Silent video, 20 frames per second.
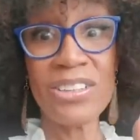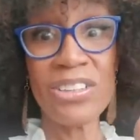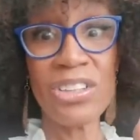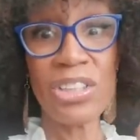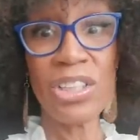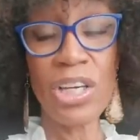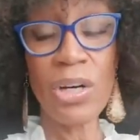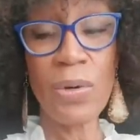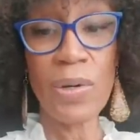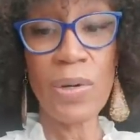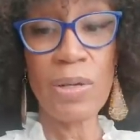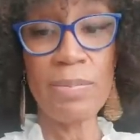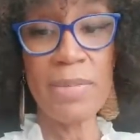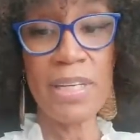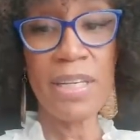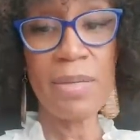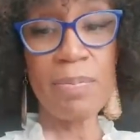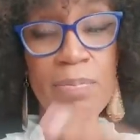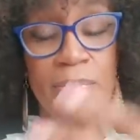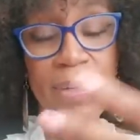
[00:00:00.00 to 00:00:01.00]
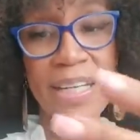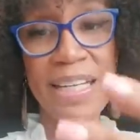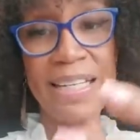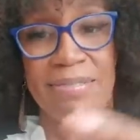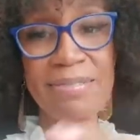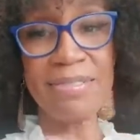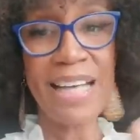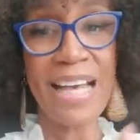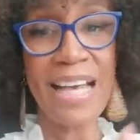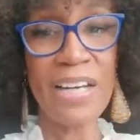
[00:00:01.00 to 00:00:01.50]
You know what I mean?
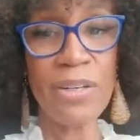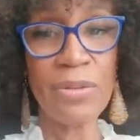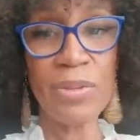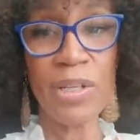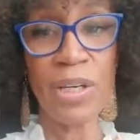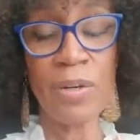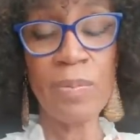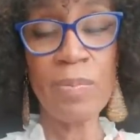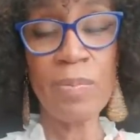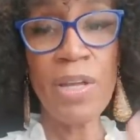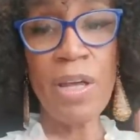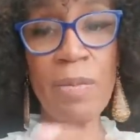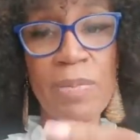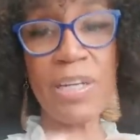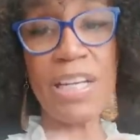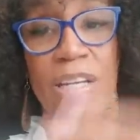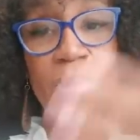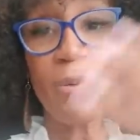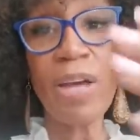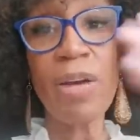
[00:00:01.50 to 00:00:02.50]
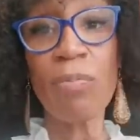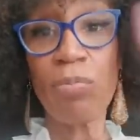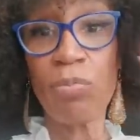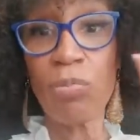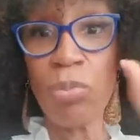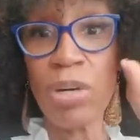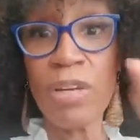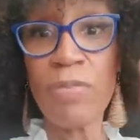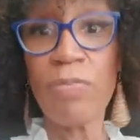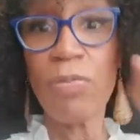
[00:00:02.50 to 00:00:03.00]
But I don't know. But anyway,
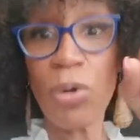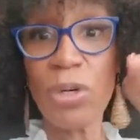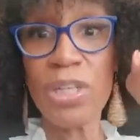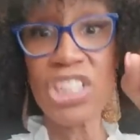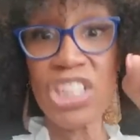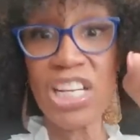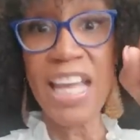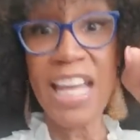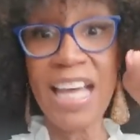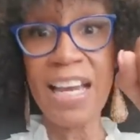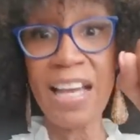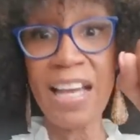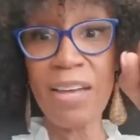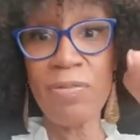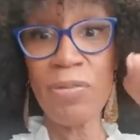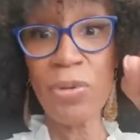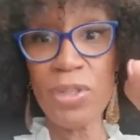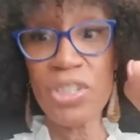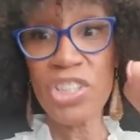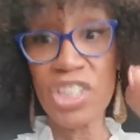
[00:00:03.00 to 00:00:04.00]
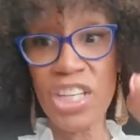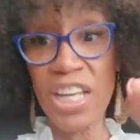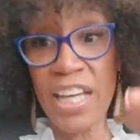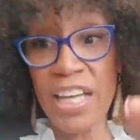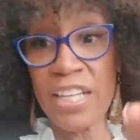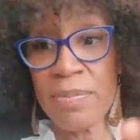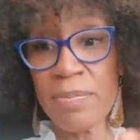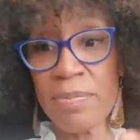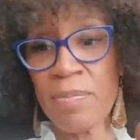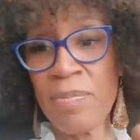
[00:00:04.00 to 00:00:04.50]
we forge ahead. I forge
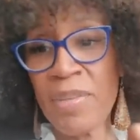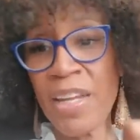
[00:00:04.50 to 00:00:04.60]
ahead.